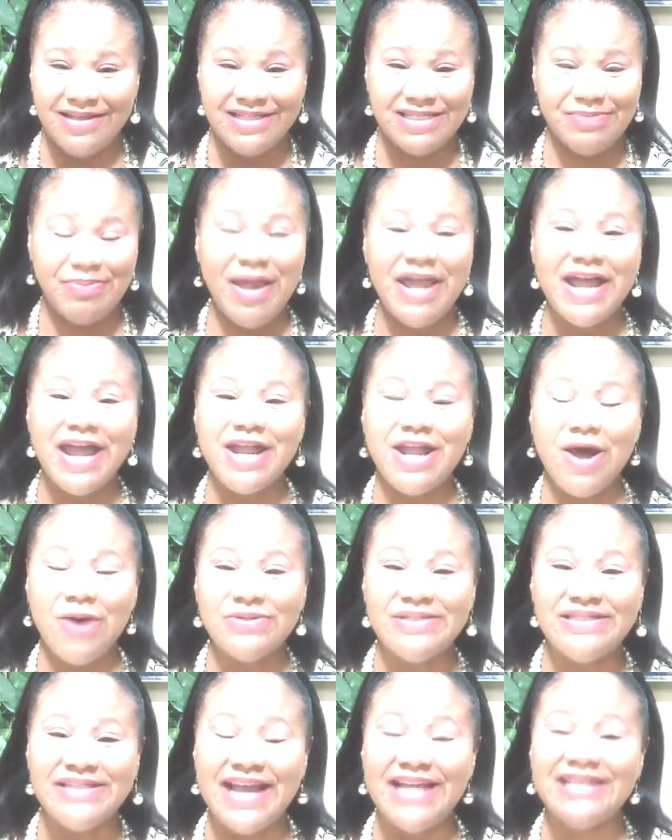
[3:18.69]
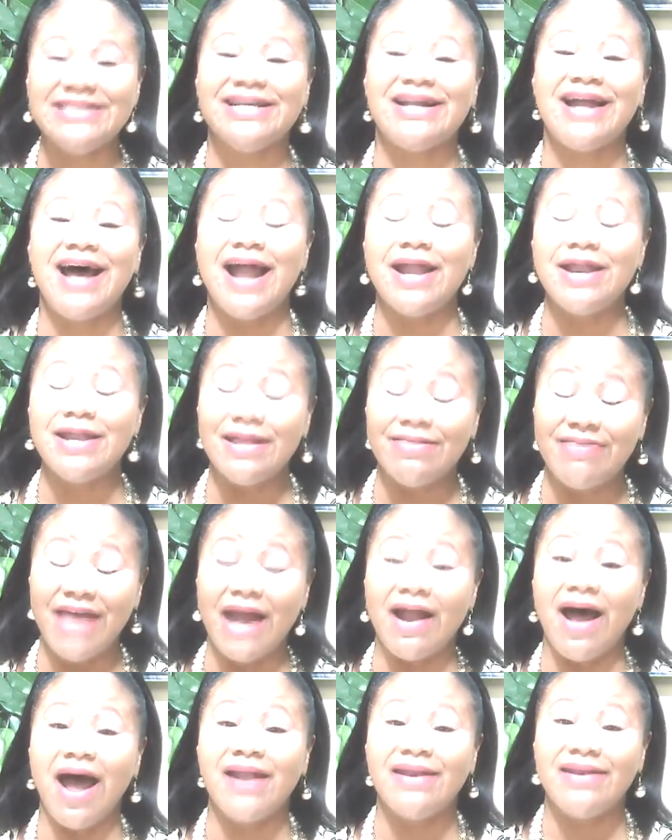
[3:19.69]
Speaking those things that are
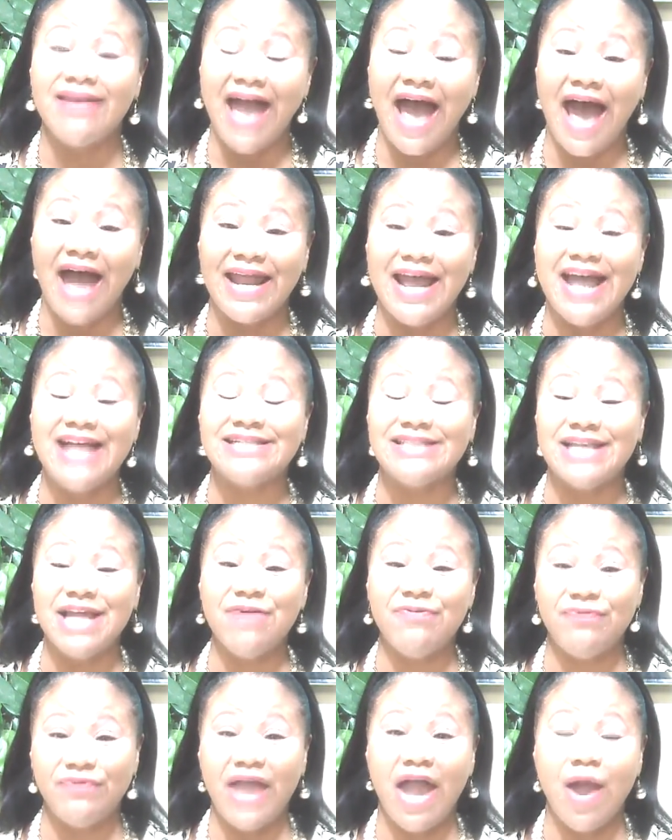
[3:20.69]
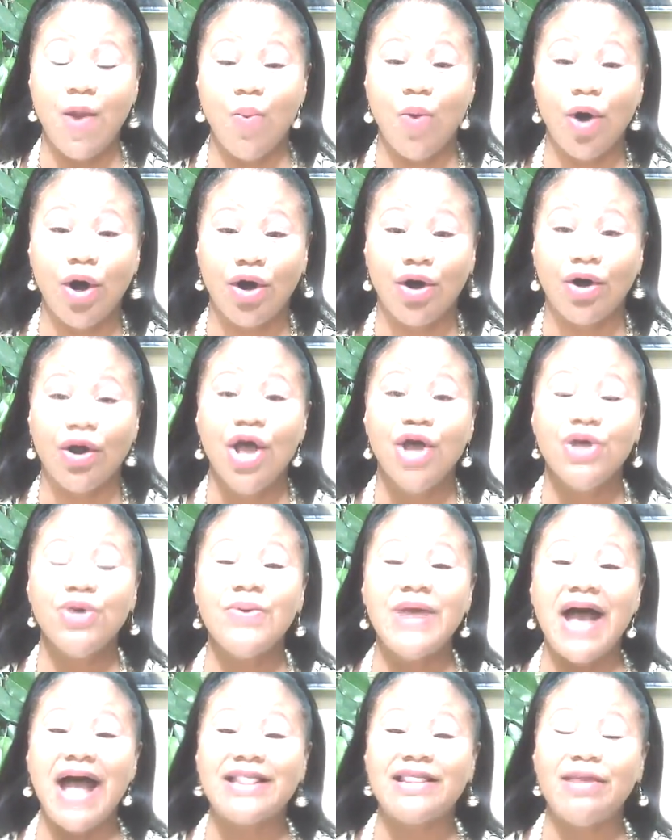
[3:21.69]
that are not as if they were.
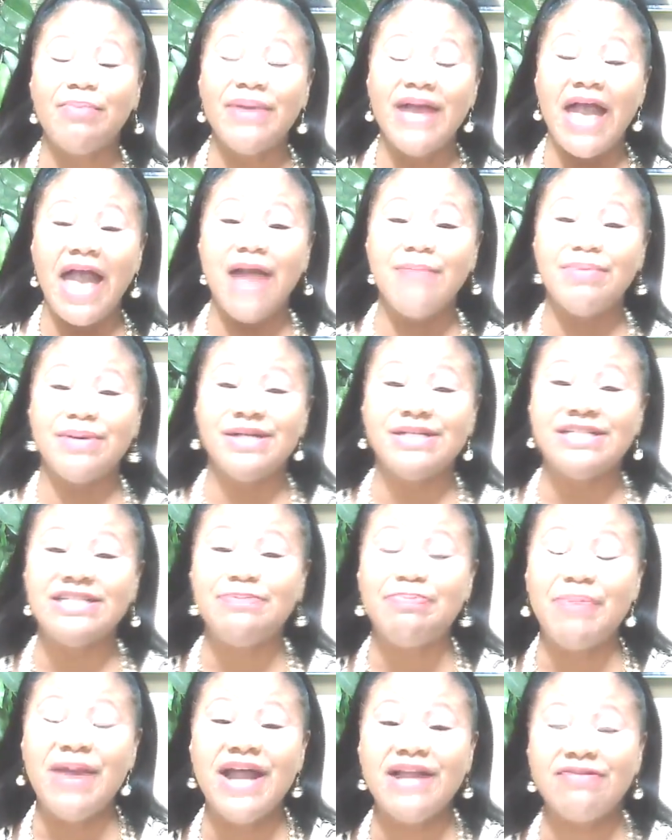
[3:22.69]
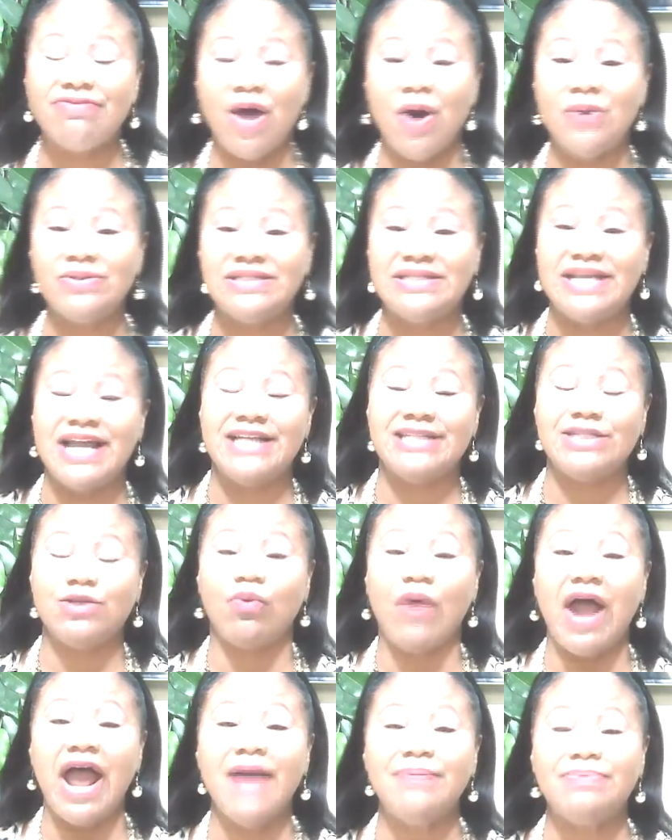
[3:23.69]
You got to be able to speak those things,
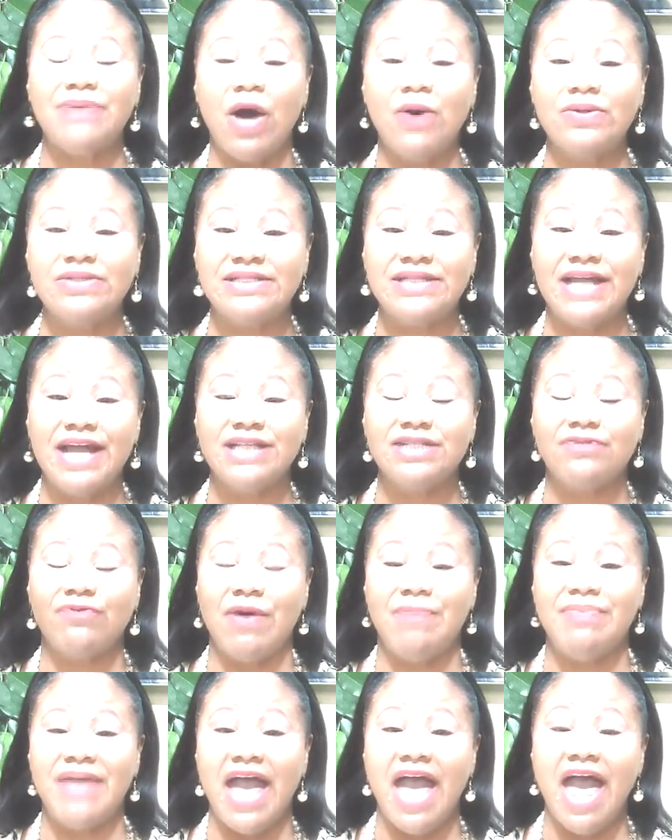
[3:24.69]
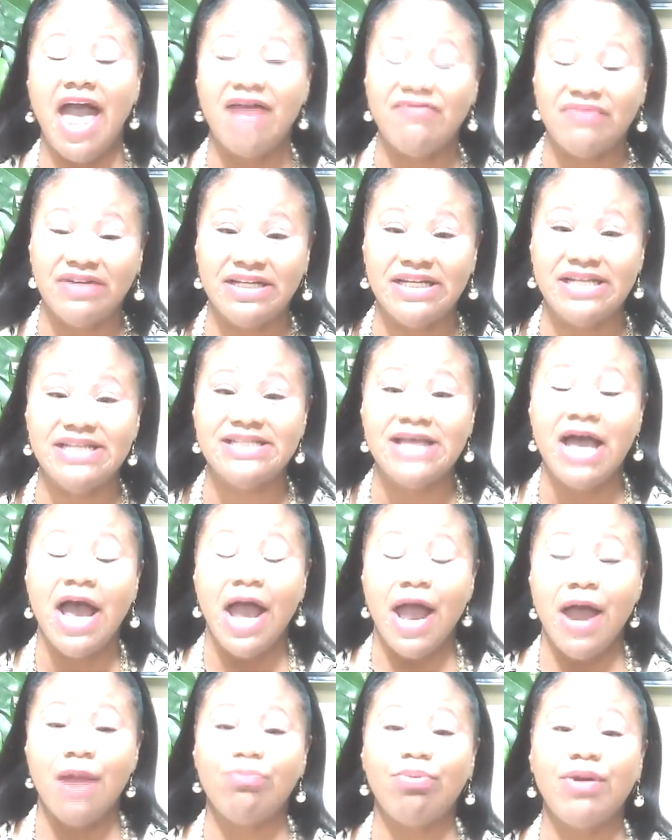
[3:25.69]
grab those things from the heavenlies
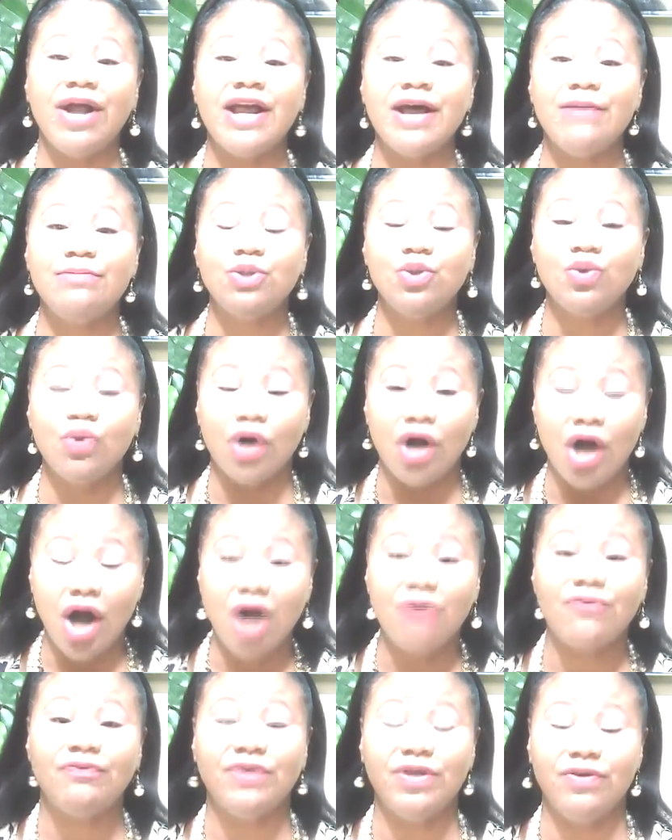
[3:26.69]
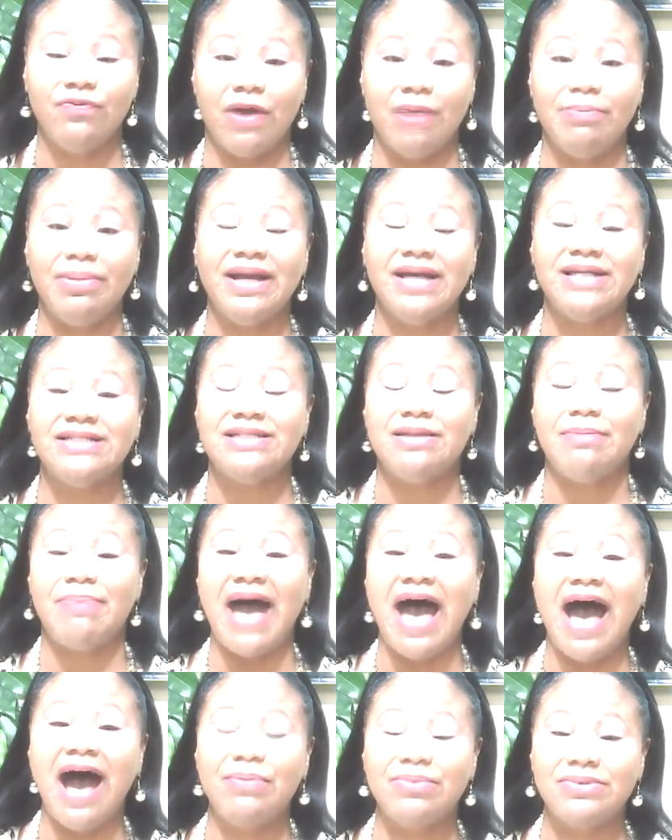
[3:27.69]
and bring them to the earthly realm because the
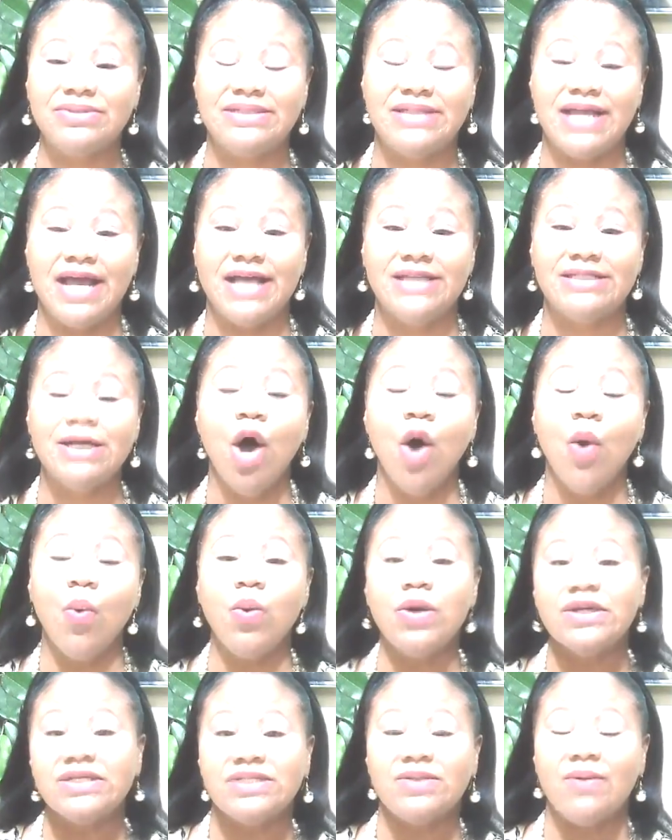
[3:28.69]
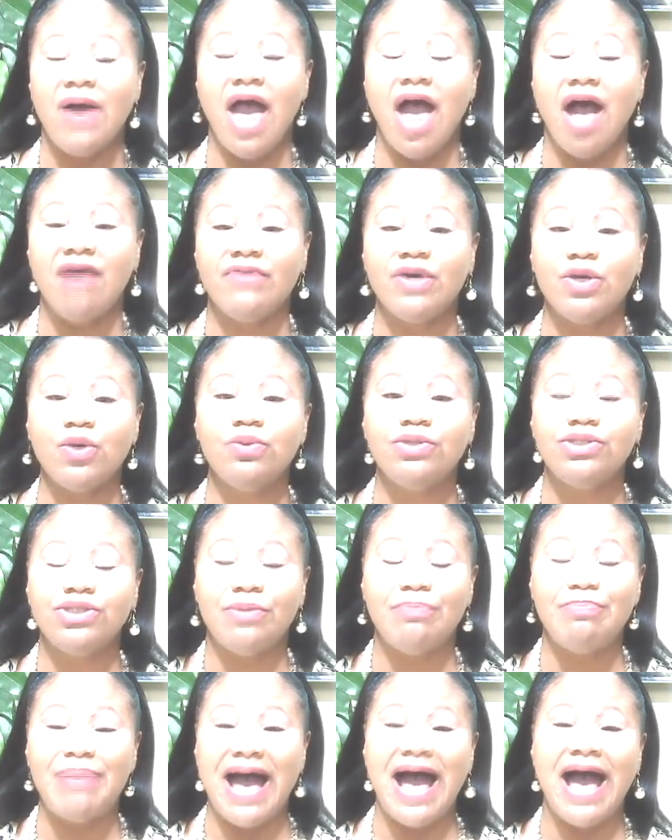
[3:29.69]
Bible says whatsoever you
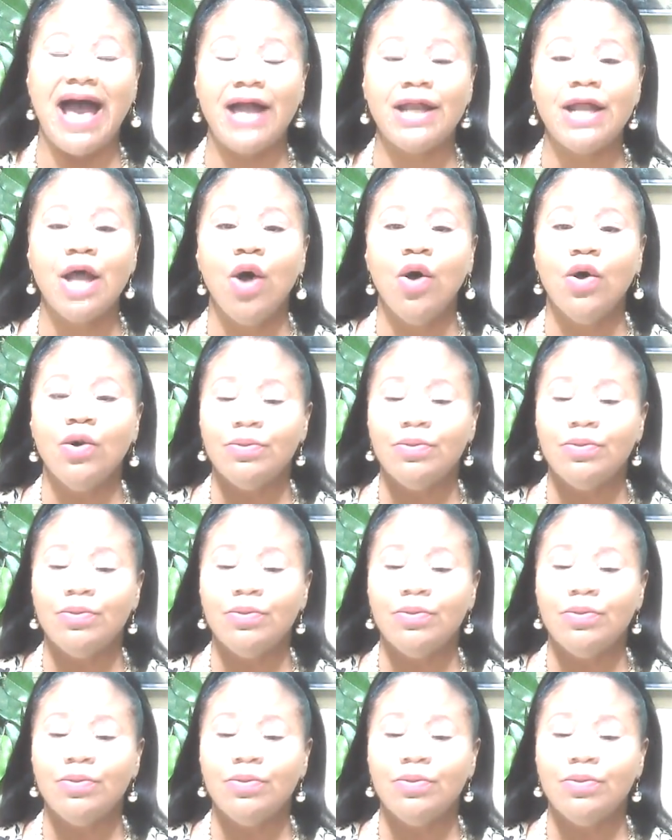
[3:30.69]
shall bind